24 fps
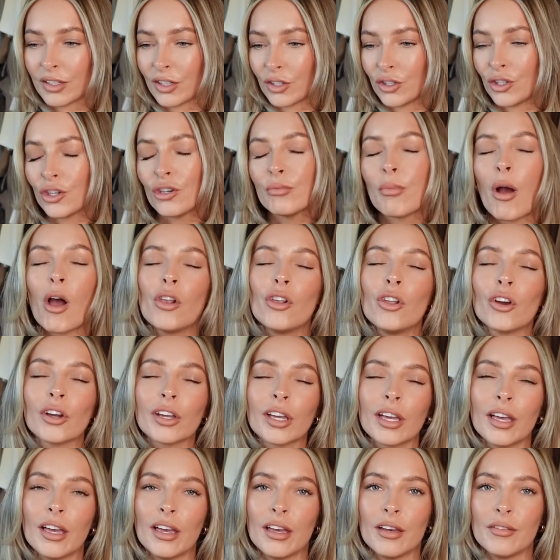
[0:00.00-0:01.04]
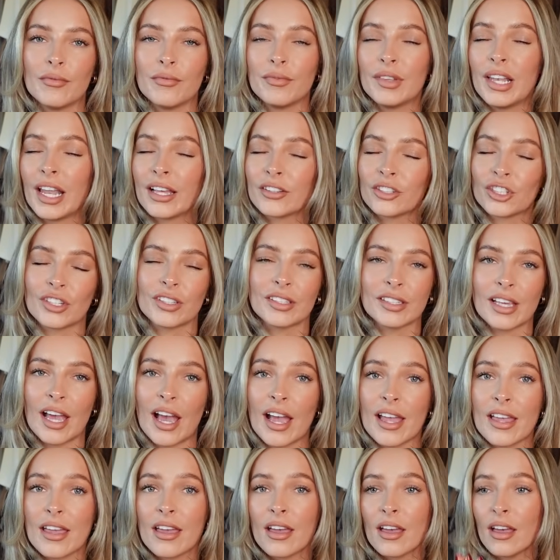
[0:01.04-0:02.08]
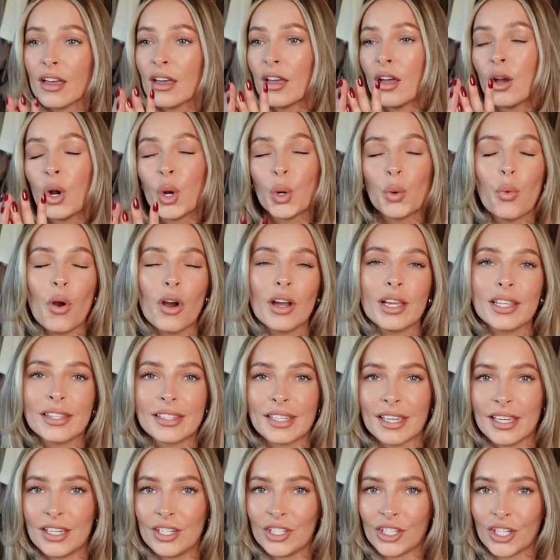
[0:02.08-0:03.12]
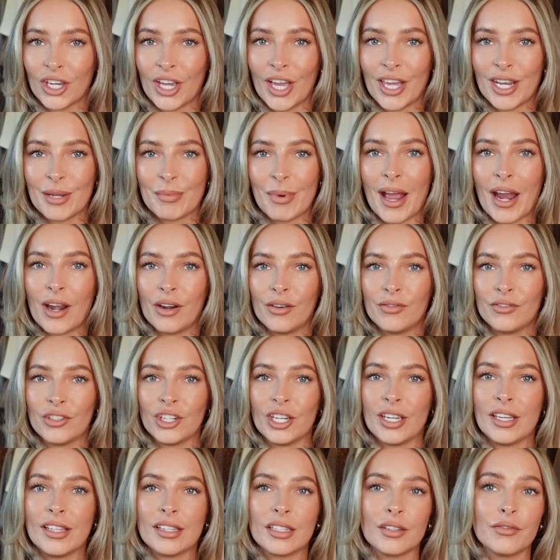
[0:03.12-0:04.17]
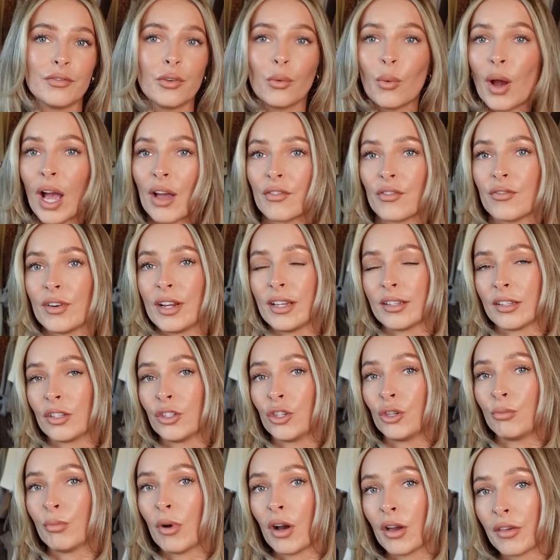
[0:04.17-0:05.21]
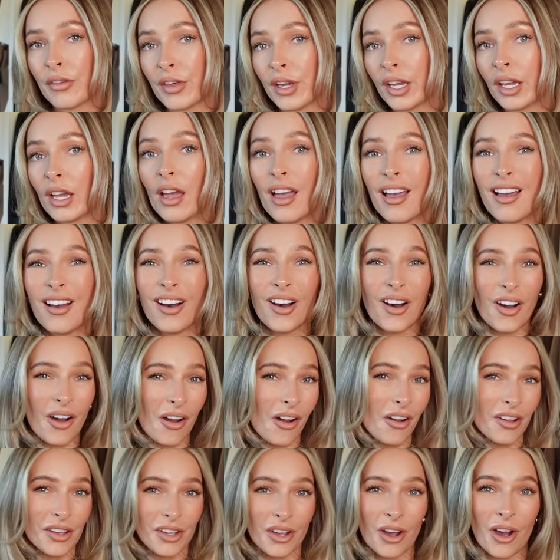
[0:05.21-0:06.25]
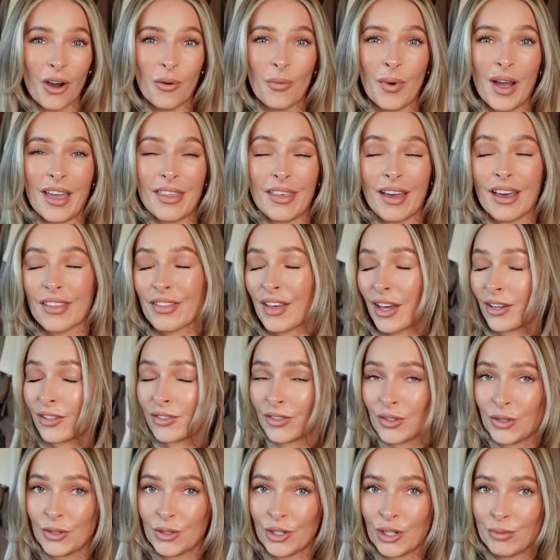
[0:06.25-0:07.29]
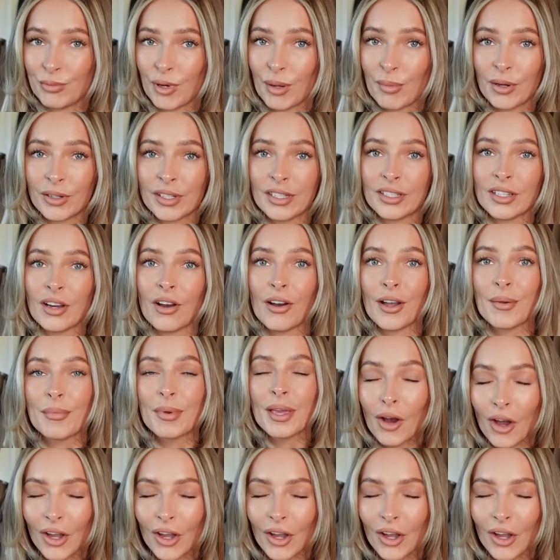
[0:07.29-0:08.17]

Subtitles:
So you might look at, let's just say, a white t-shirt and a pair of jeans, and for whatever reason you might think, I can't wear that, that doesn't suit my body type.